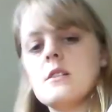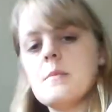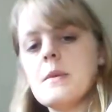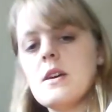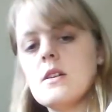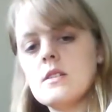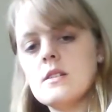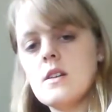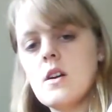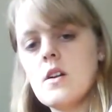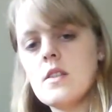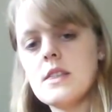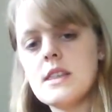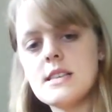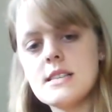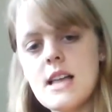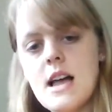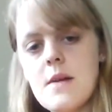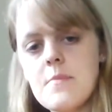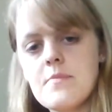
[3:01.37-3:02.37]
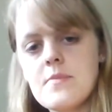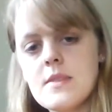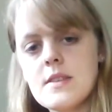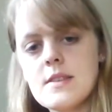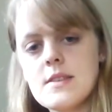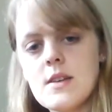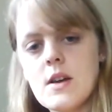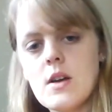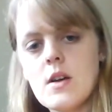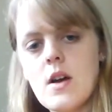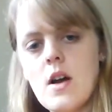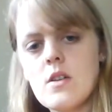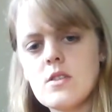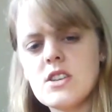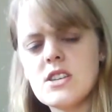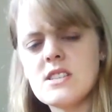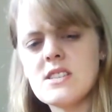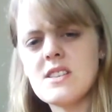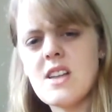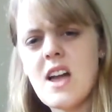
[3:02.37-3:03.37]
be on this arm, so
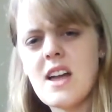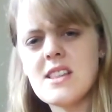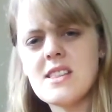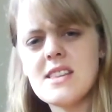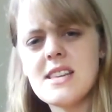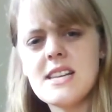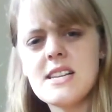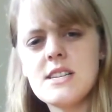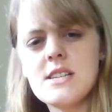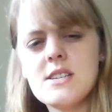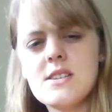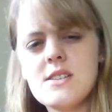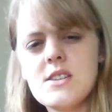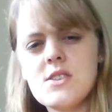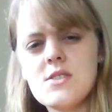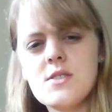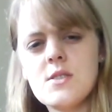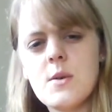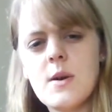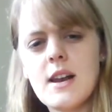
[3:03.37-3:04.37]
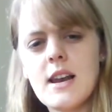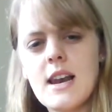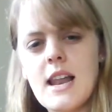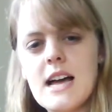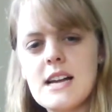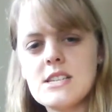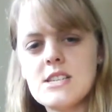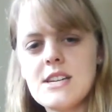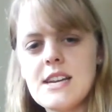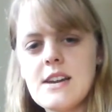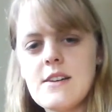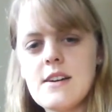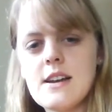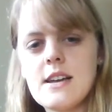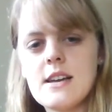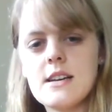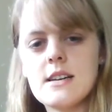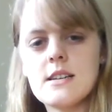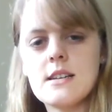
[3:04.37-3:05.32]
I tend to do quite a large area.